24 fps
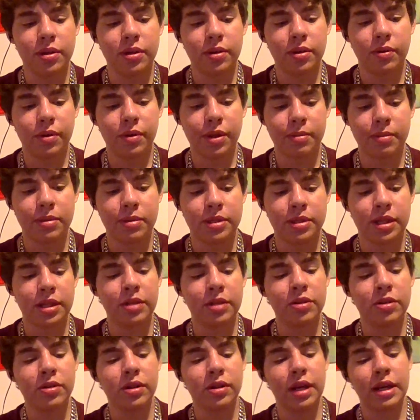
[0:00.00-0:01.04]
with your music.
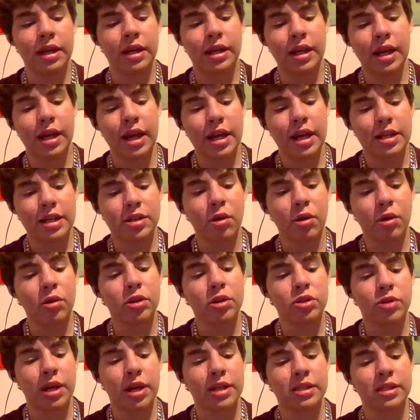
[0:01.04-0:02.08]
You know, like it's hard to
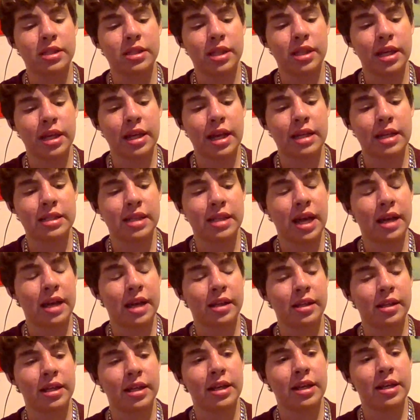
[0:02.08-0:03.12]
translate
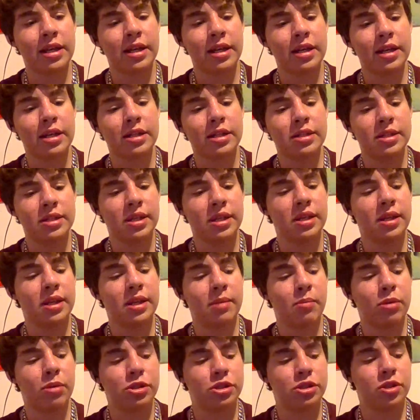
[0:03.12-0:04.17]
exactly to them
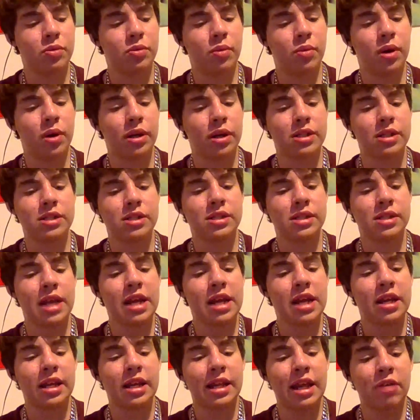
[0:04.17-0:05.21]
what you want because
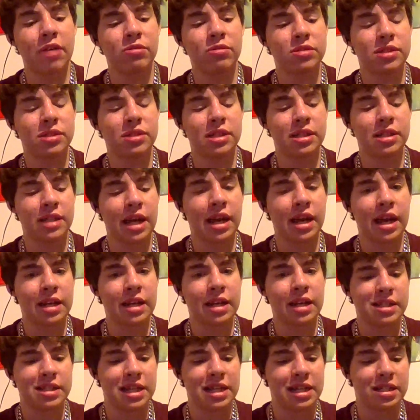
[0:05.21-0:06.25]
they can't
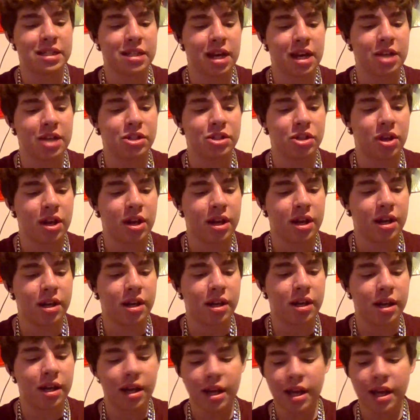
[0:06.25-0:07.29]
see inside your head.
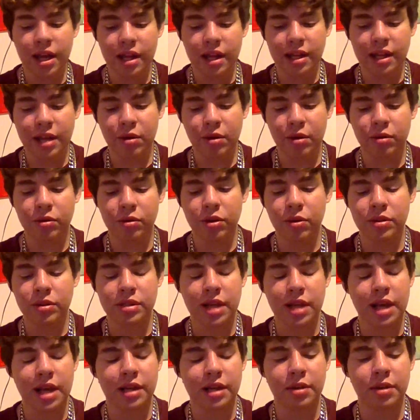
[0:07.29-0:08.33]
They don't know
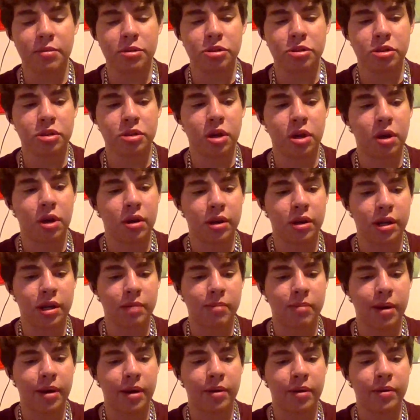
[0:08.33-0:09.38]
exactly what you're talking
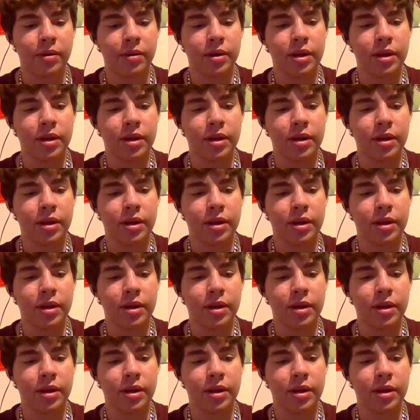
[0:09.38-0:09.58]
about.